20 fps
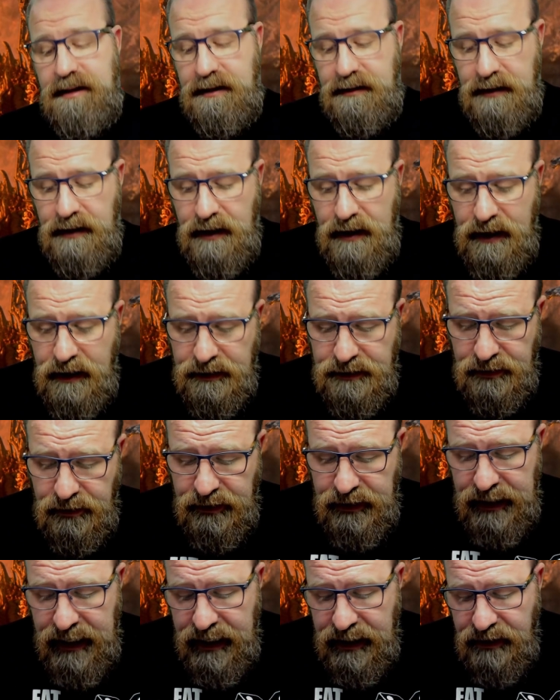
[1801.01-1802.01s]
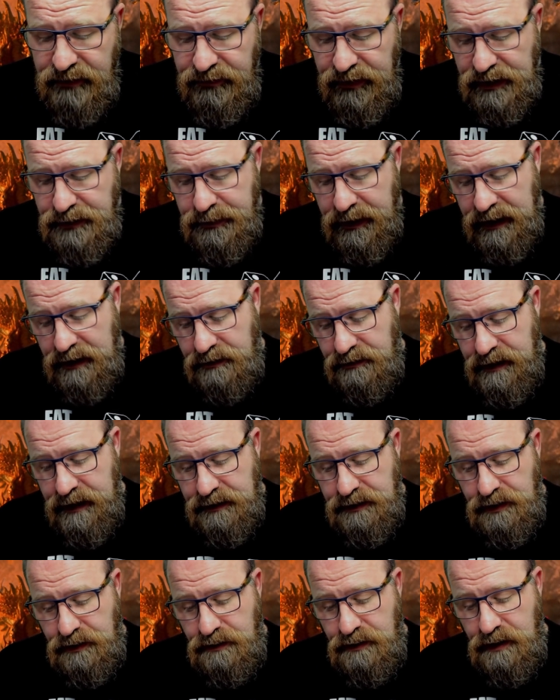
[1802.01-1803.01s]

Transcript: that. So at the end of each battle round, you